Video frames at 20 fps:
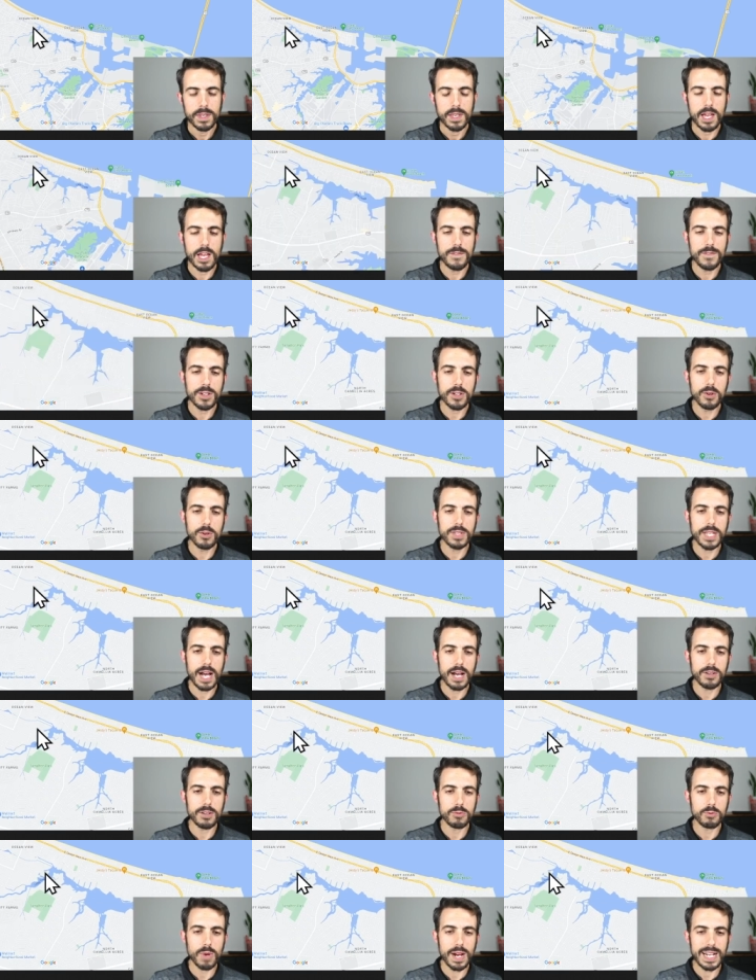And if you go
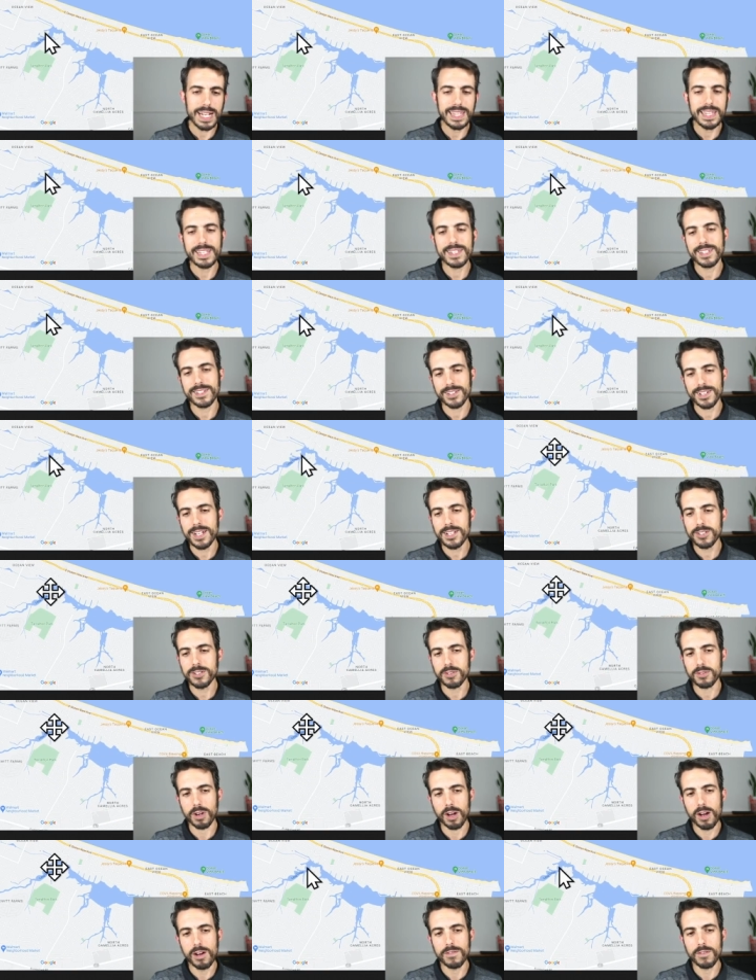down right in the
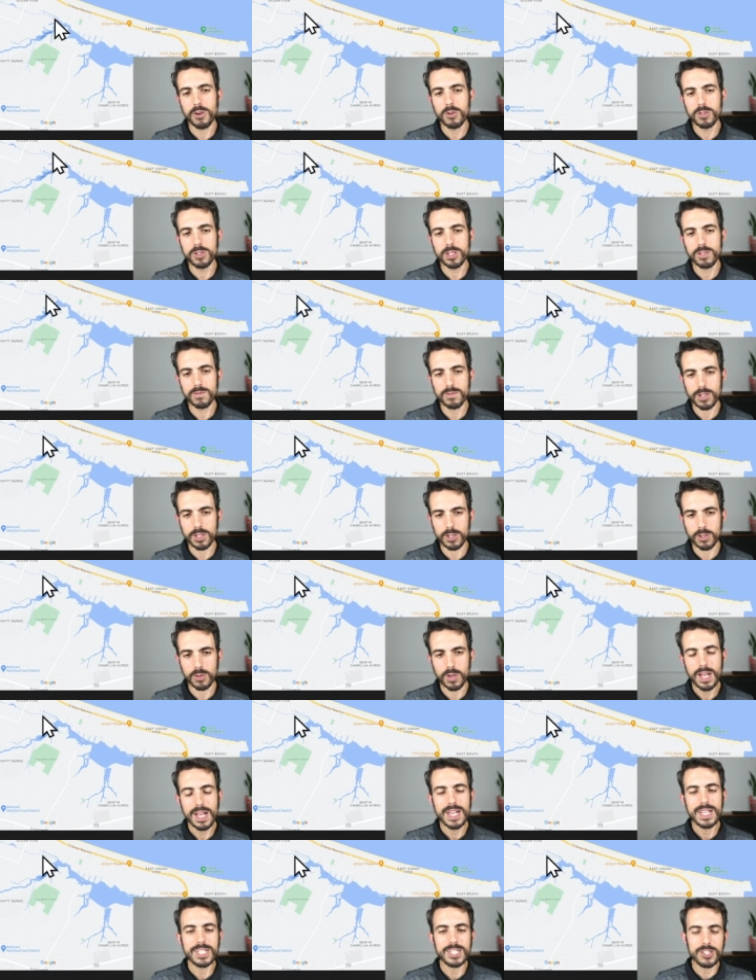center of Ocean View,
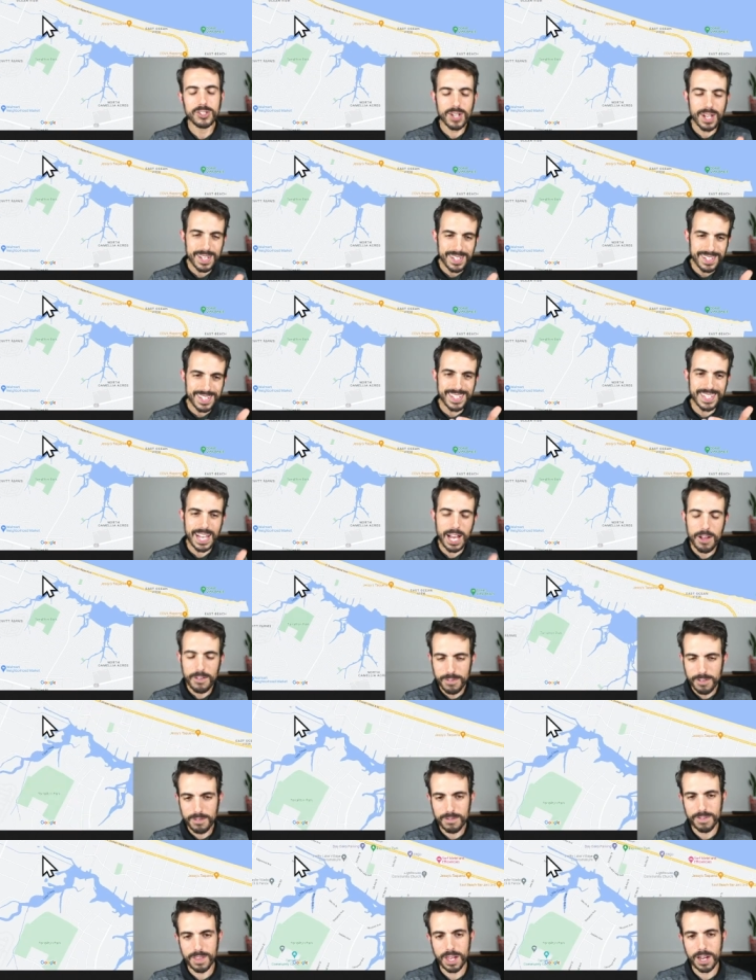just south of